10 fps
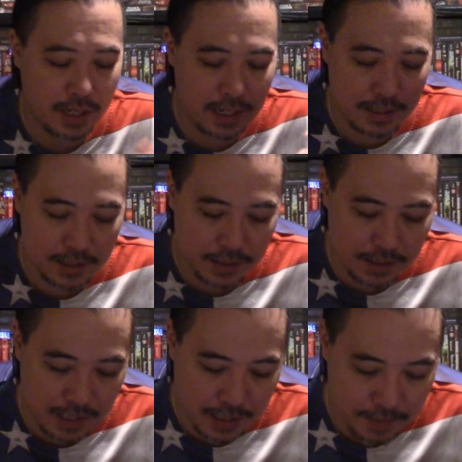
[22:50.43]

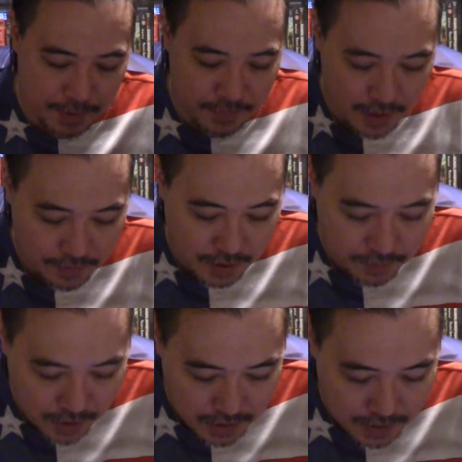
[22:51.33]
it can be very, very,
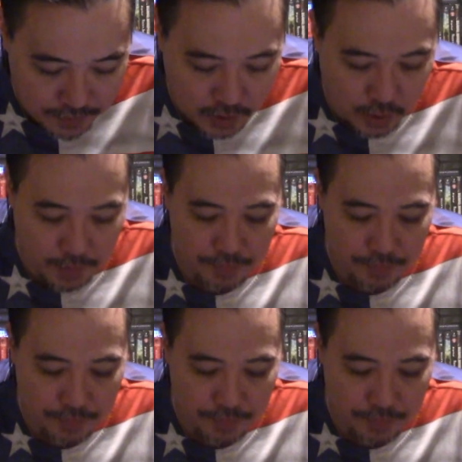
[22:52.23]
very difficult.